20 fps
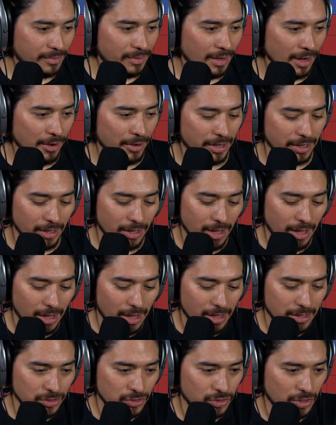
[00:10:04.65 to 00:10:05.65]
All right,
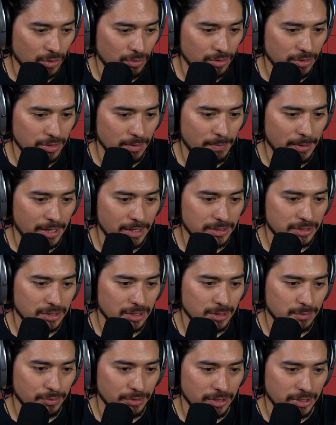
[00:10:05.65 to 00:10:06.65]
so the bass
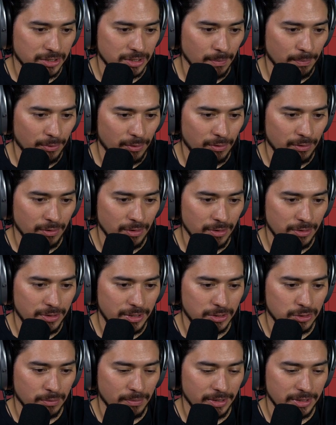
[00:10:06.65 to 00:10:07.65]
is pretty simple.
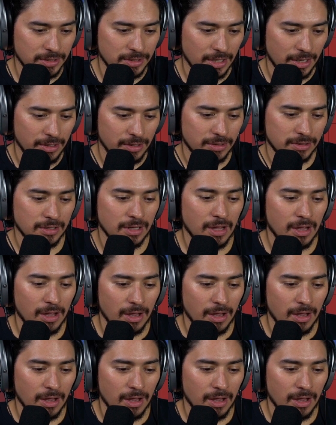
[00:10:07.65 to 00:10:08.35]
These are my settings.